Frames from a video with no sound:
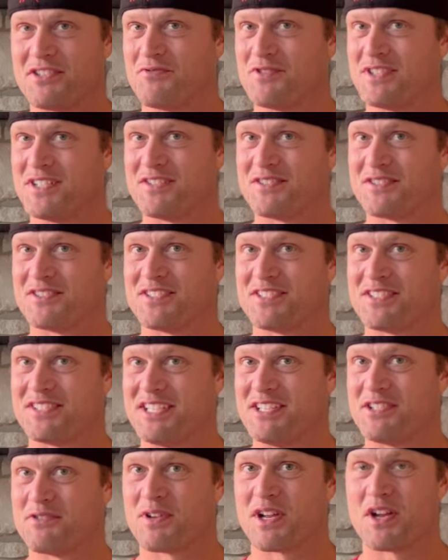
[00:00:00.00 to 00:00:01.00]
we
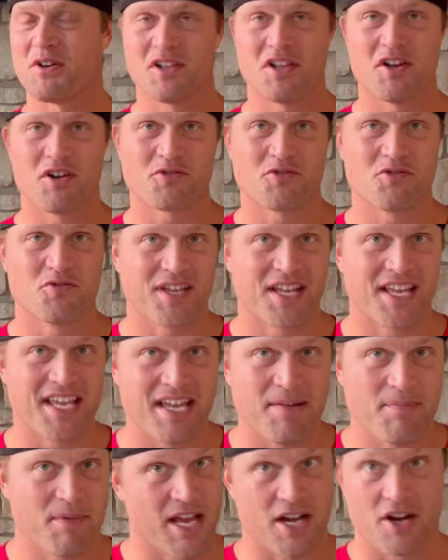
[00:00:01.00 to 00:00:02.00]
see as we go along through the
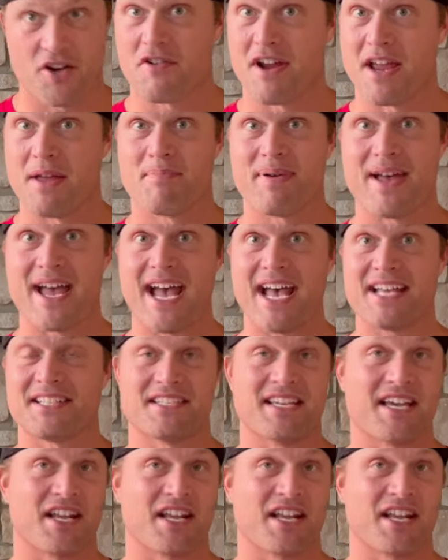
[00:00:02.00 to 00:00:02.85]
game. He had a great pass.